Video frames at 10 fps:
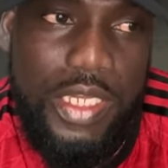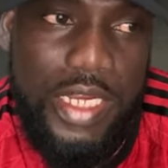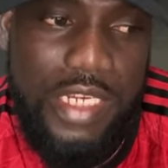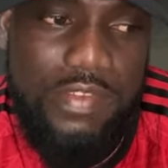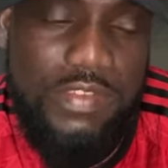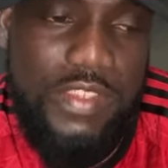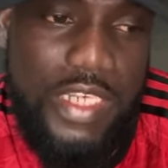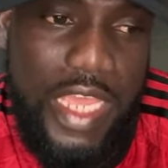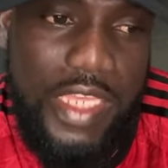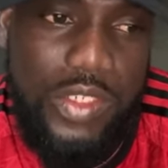And at
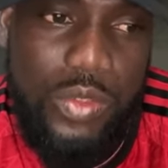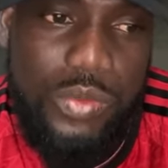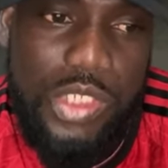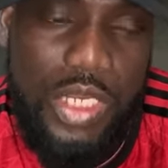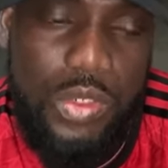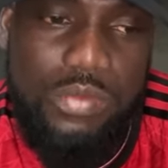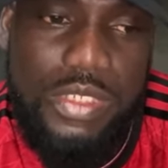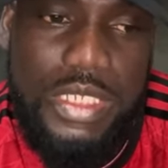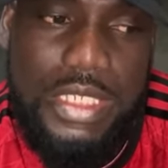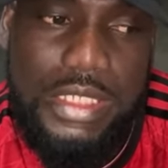59 now, she look
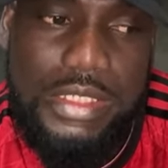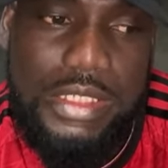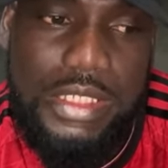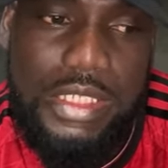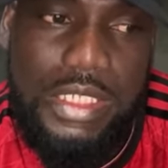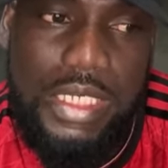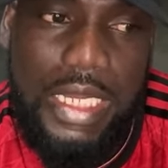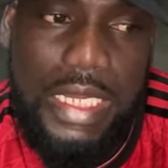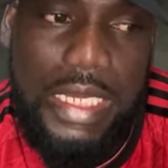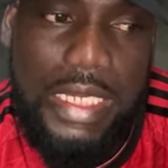for date.
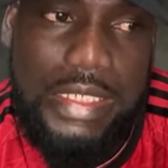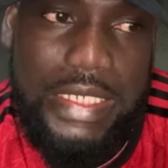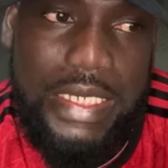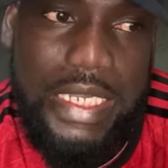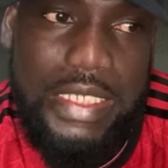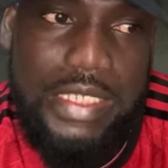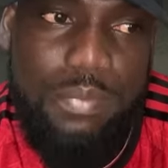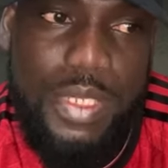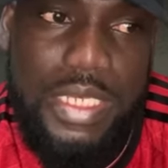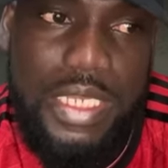And another
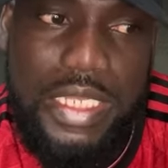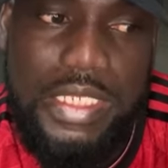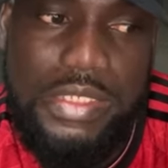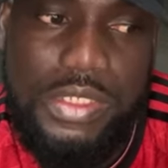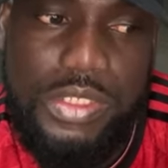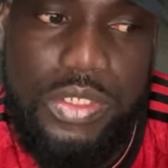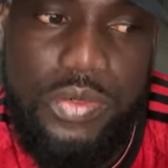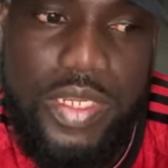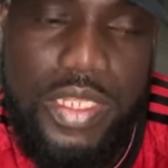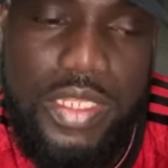independent lady says she
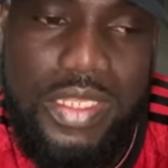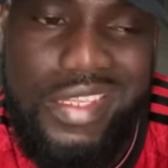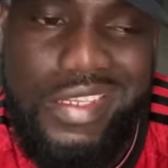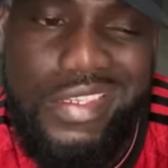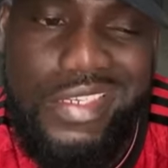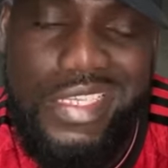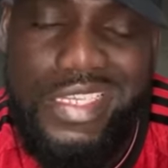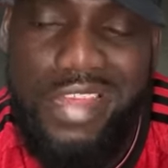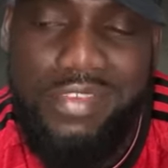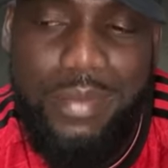not really
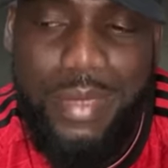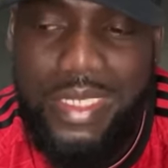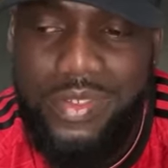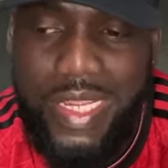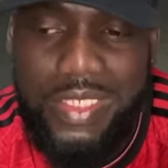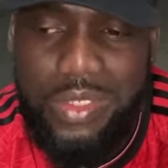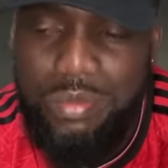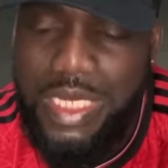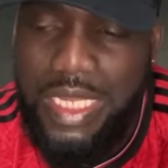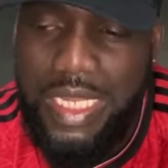need of a man right
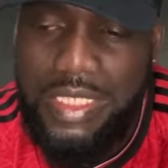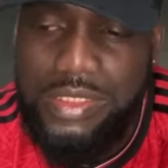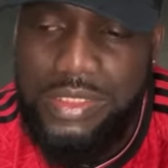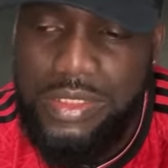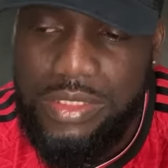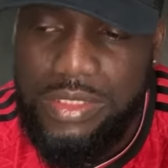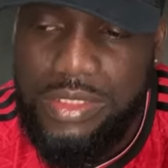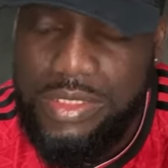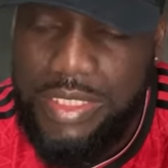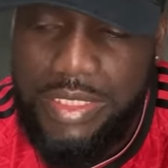now because
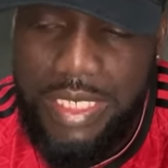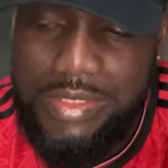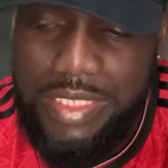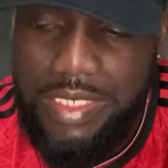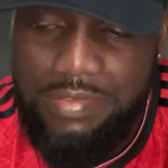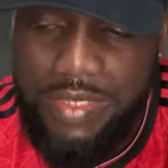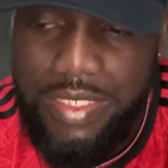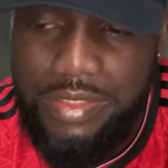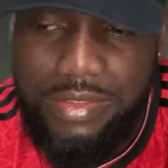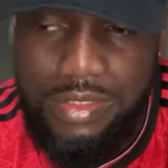she set herself
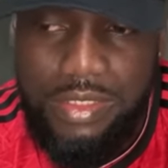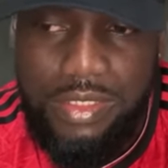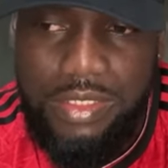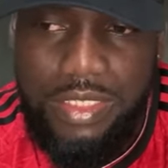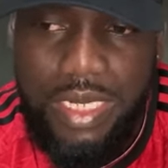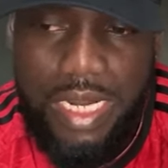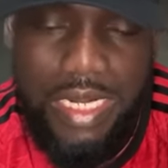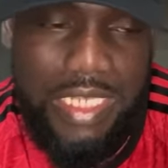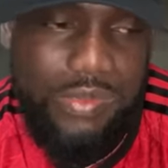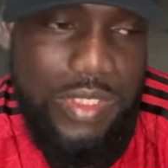and
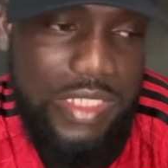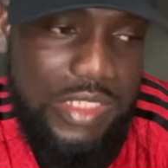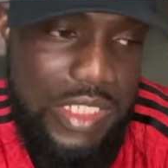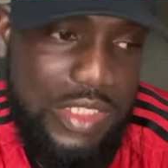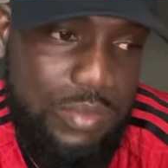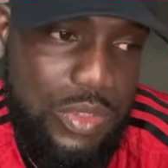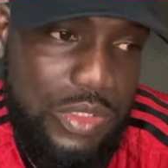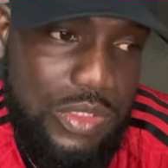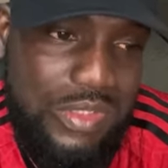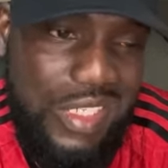her last relationship
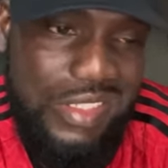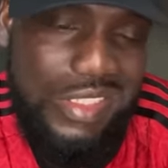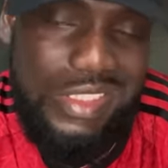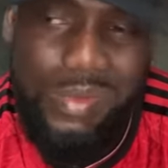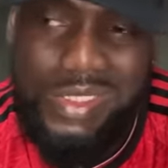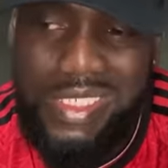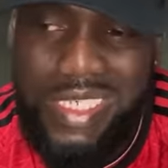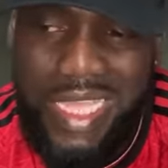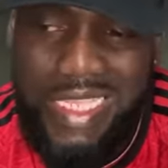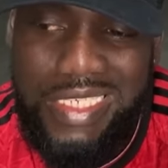was, I think she was
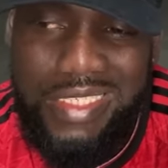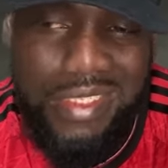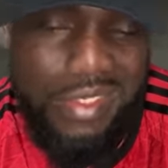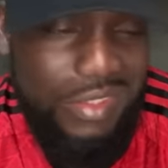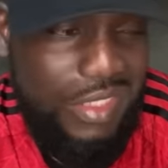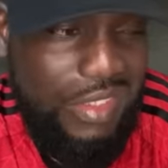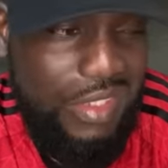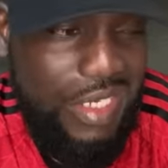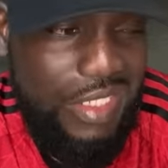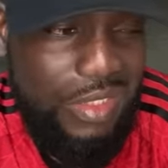9 years or
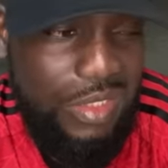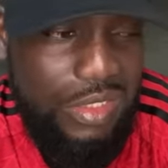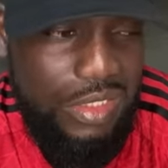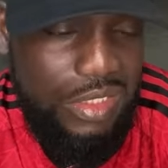something like so.